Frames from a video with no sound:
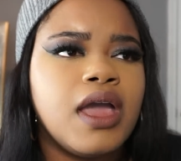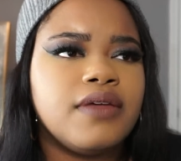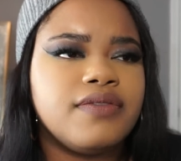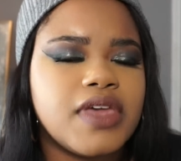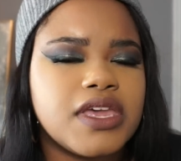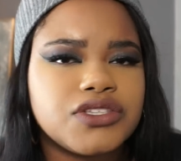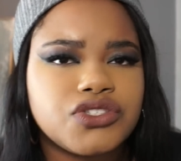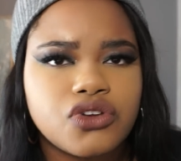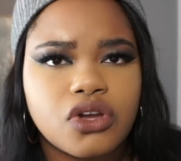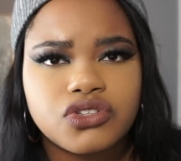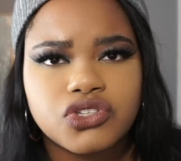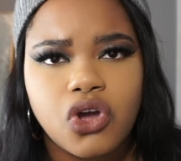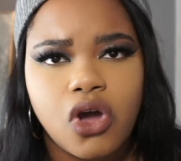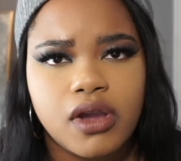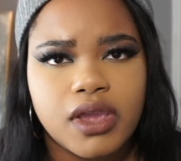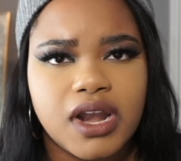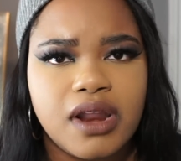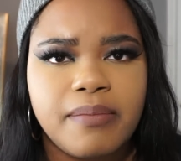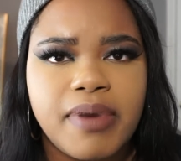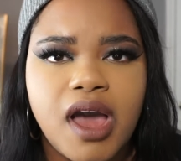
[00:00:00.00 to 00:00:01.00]
They start
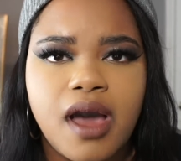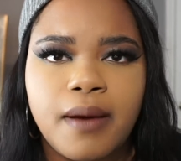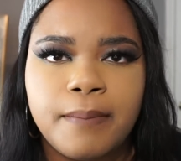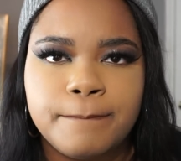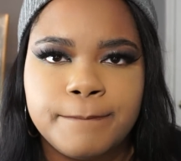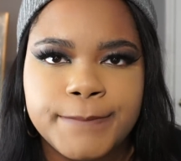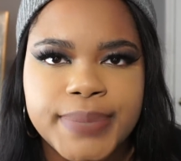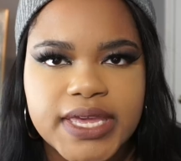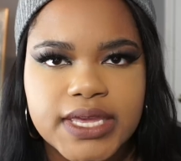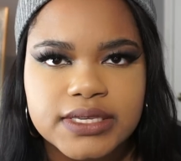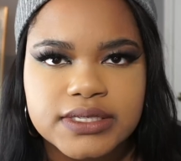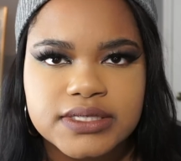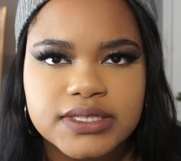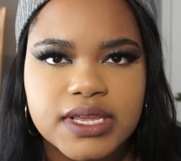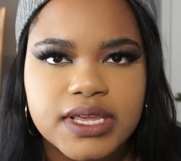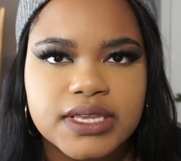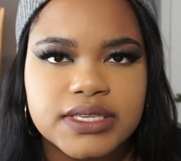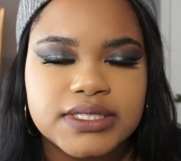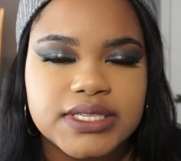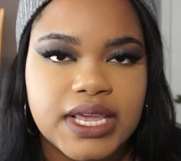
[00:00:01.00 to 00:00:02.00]
talking about
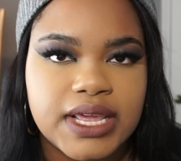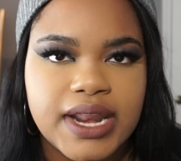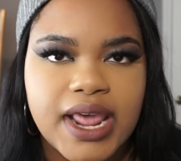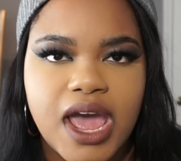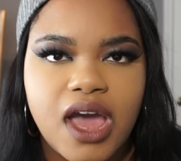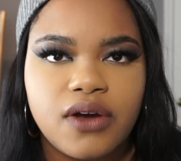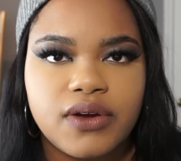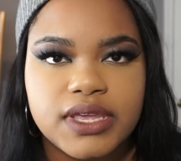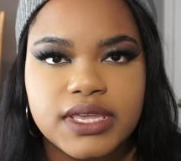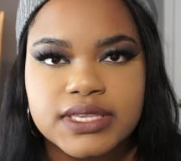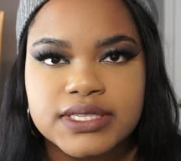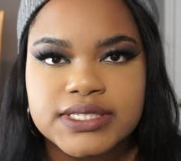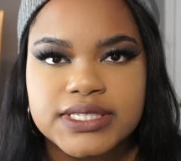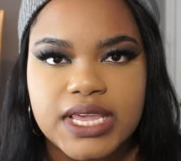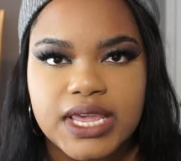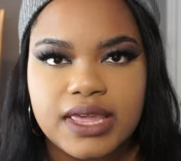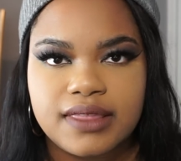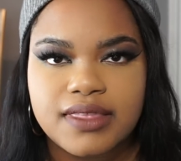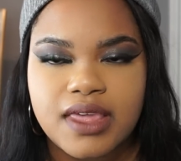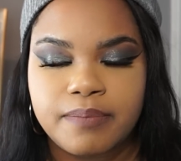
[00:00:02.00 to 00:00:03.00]
business and how he's
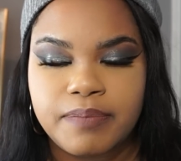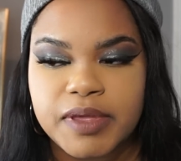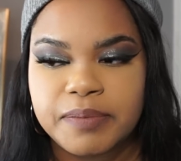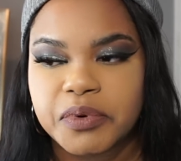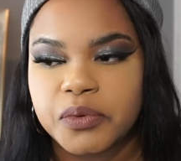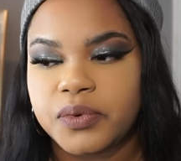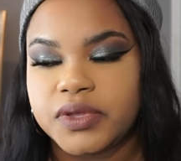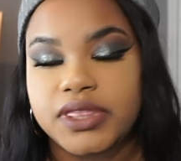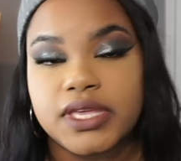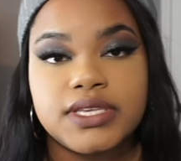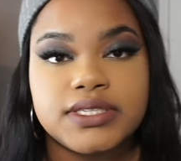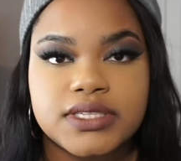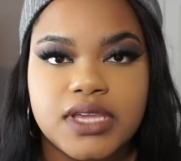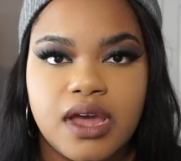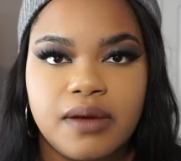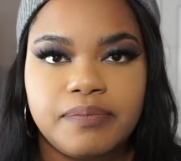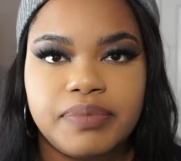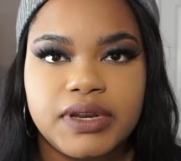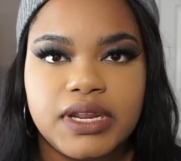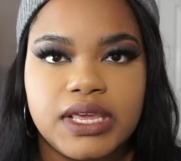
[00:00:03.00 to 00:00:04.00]
saying that people with his
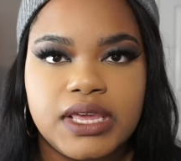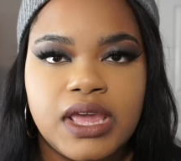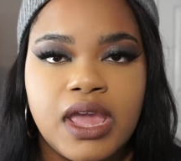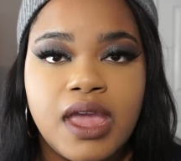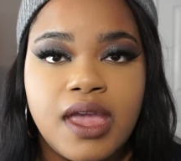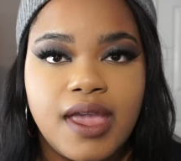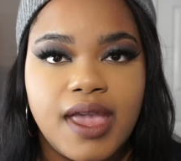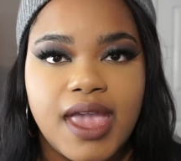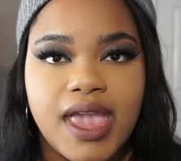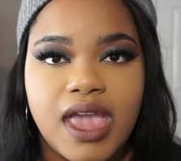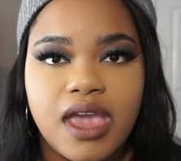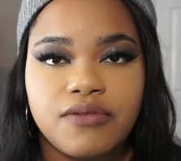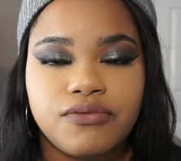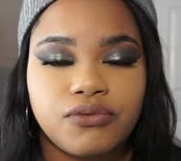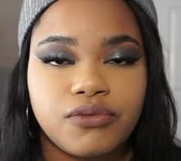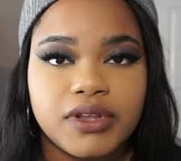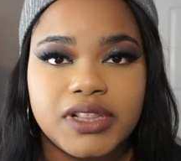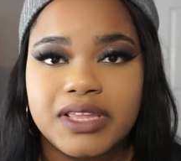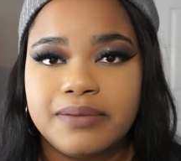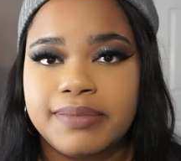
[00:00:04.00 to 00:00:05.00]
company have
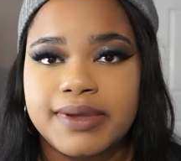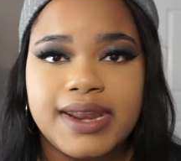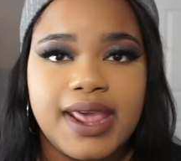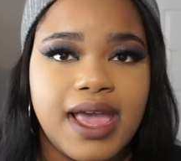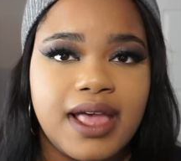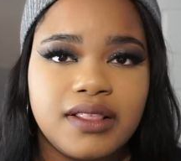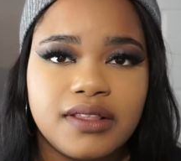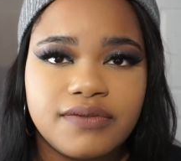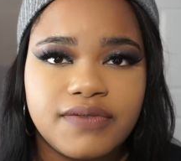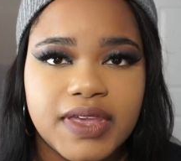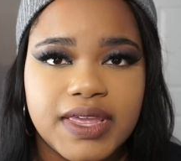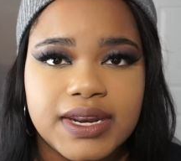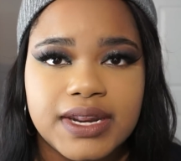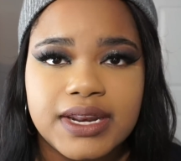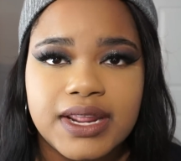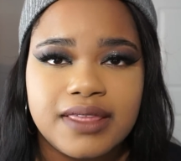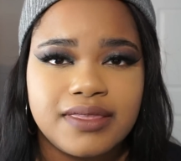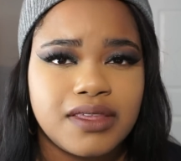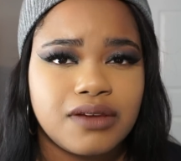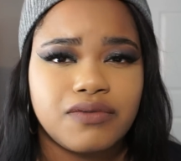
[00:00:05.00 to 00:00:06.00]
really been elevated
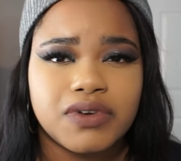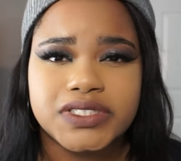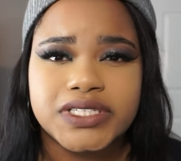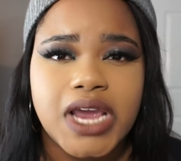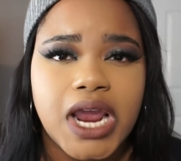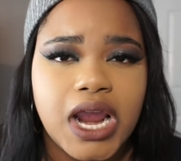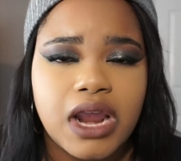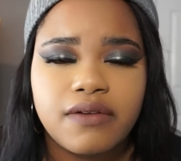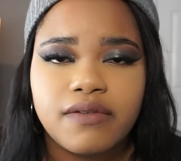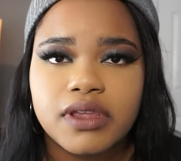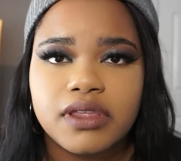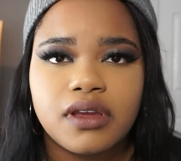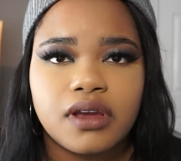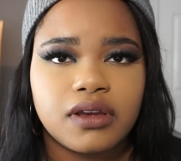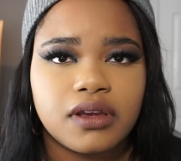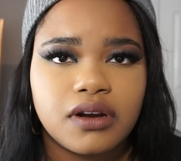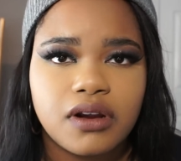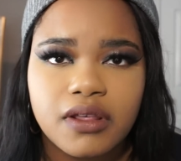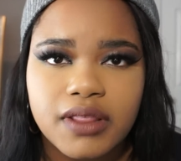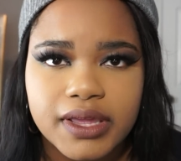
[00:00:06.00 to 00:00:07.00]
and they're retiring
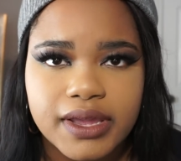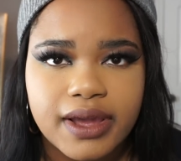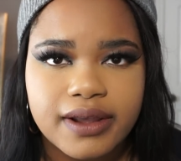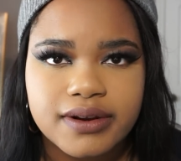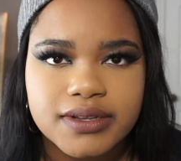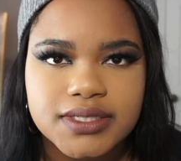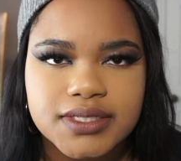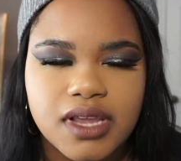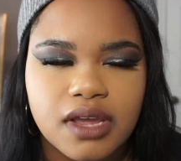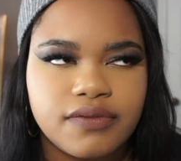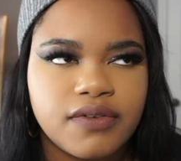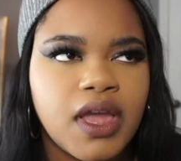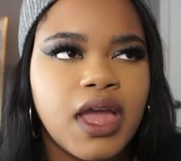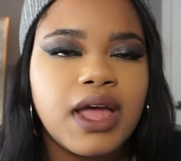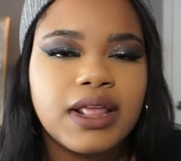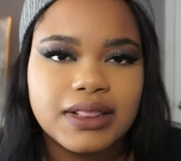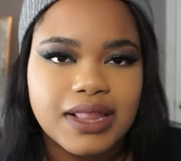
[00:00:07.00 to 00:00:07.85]
young and all that kind of stuff.